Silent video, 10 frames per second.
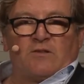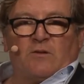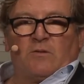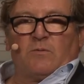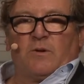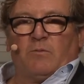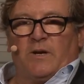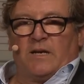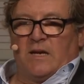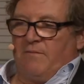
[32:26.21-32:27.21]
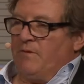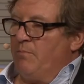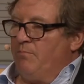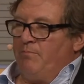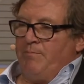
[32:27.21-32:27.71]
so we, we didn't have to
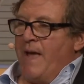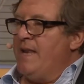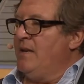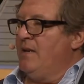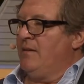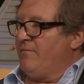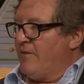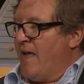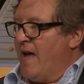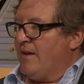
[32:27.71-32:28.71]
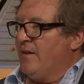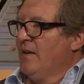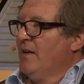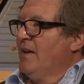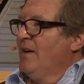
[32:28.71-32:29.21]
bend it for that.
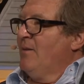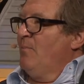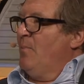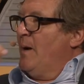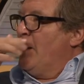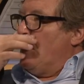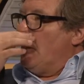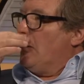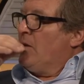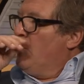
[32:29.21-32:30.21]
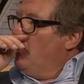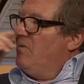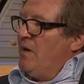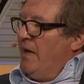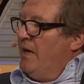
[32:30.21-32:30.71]
But you
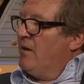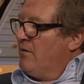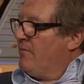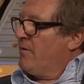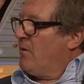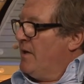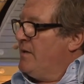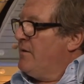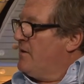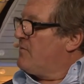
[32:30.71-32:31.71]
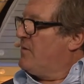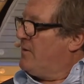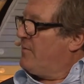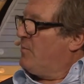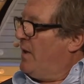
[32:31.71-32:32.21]
hear different criteria for
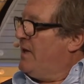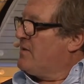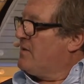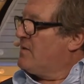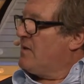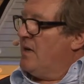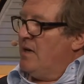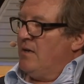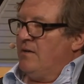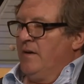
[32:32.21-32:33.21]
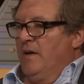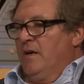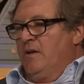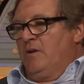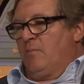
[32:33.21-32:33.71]
different places, and
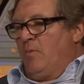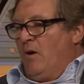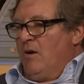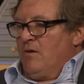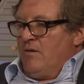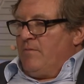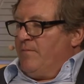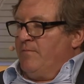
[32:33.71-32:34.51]
your partner